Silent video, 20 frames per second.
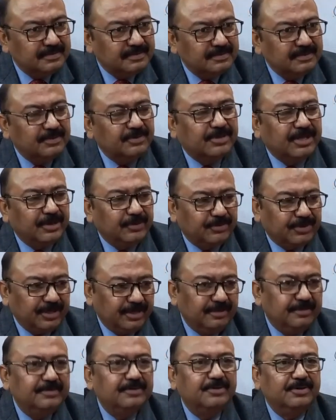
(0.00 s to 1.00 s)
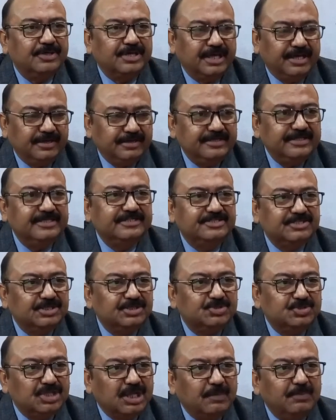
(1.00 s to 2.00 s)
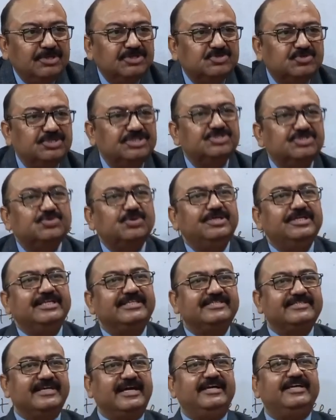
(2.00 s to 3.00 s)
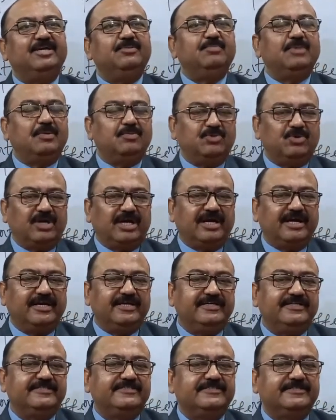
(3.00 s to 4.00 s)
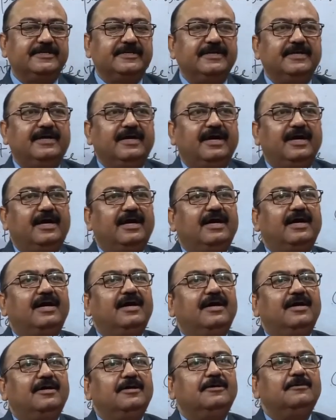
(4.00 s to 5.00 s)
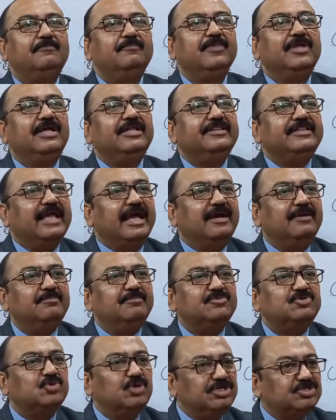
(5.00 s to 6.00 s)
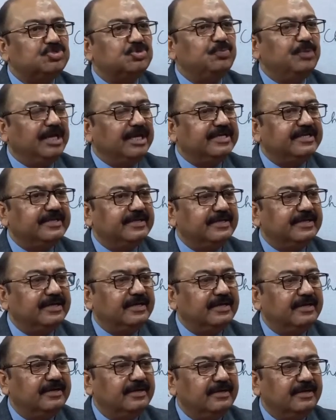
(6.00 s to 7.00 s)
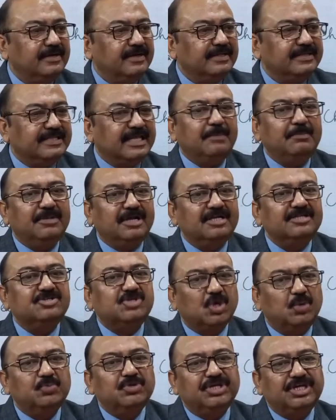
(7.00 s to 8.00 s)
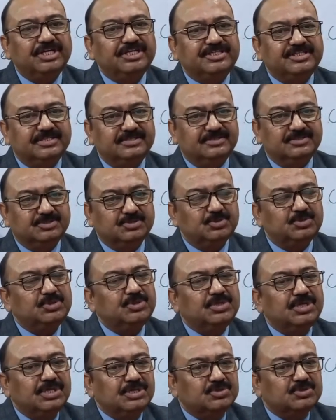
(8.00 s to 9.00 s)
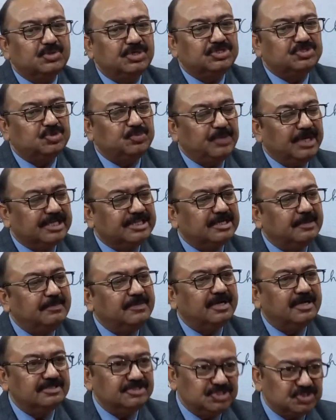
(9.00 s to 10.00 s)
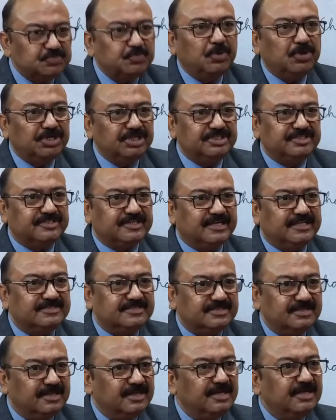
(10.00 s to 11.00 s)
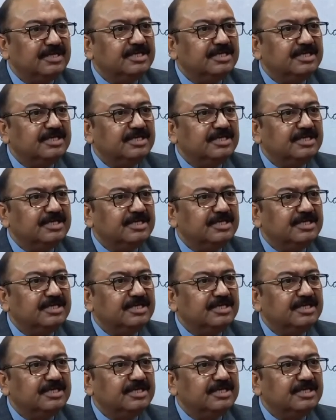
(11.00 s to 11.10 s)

Okay. Yes, to enable students to understand and memorize them, so as to make them learn communication. So as to make them learn spoken skills.